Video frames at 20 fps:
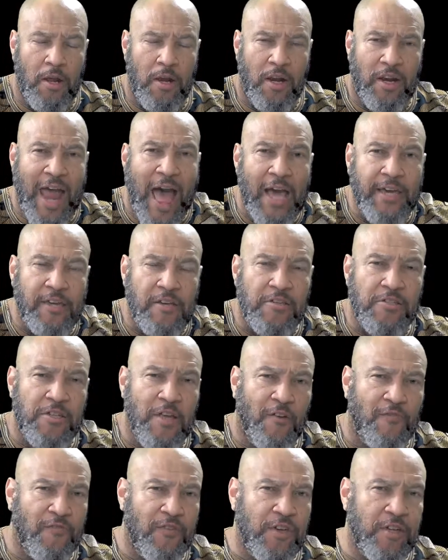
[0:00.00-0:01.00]
lock
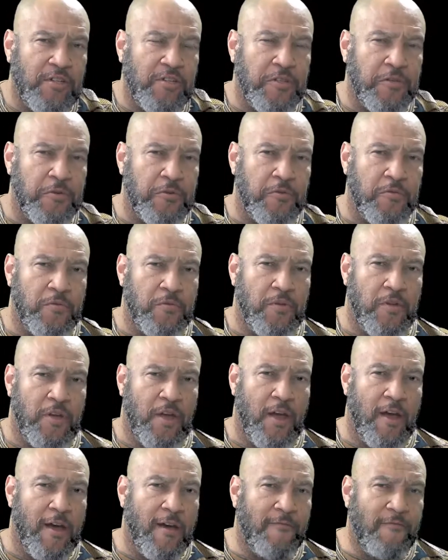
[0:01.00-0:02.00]
yourself into
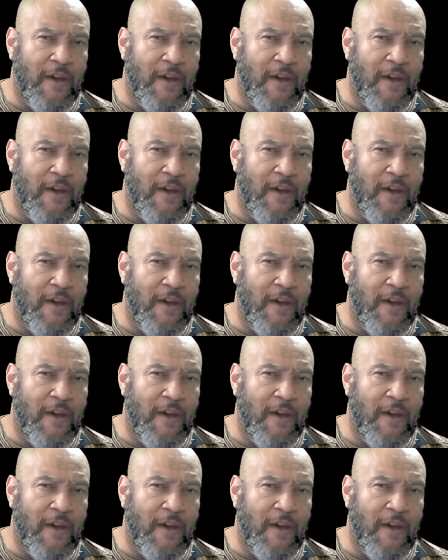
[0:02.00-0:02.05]
a